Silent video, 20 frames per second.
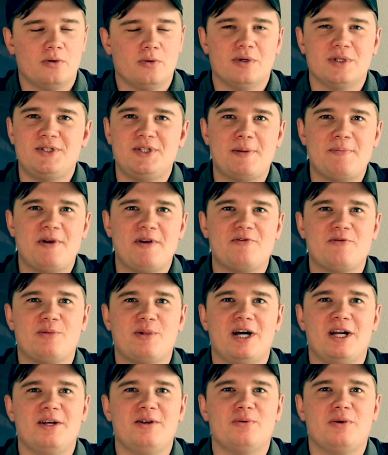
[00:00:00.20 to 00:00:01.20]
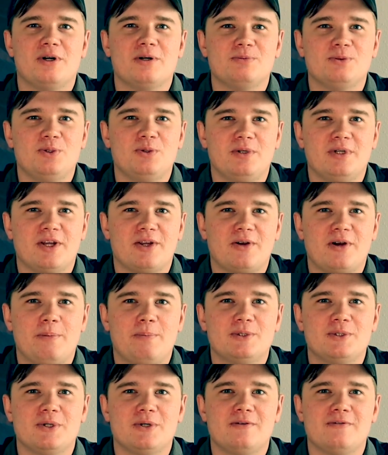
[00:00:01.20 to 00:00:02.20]
What's up, everybody, and welcome to another
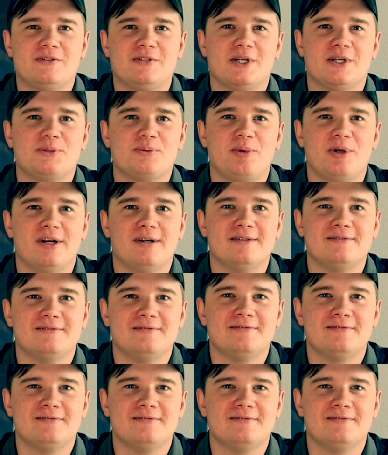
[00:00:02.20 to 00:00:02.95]
episode of Just Beer.